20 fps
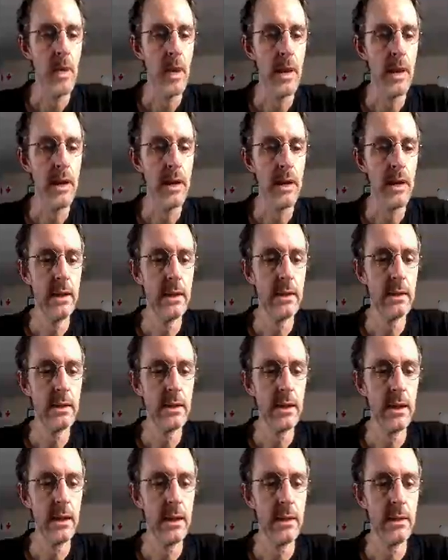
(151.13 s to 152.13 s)

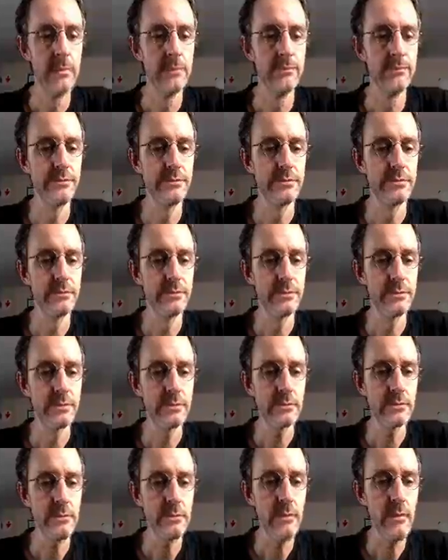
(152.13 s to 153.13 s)

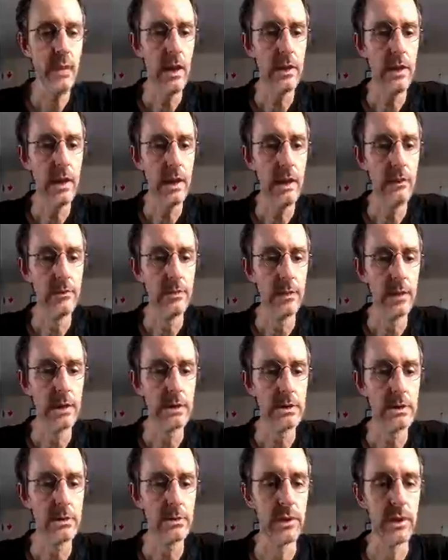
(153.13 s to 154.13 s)
then I've
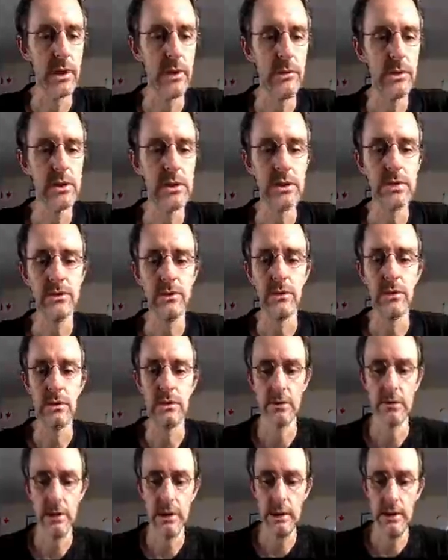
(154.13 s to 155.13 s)
built all the images for it
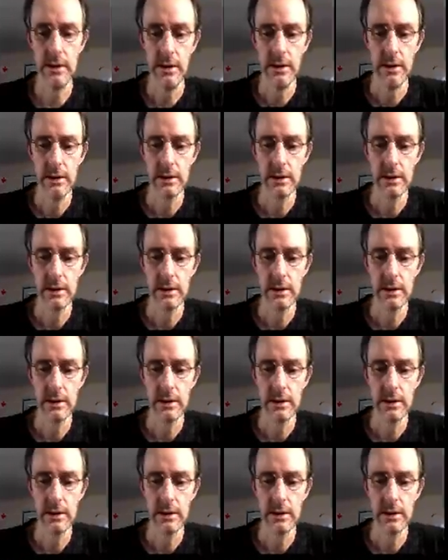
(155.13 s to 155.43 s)
already.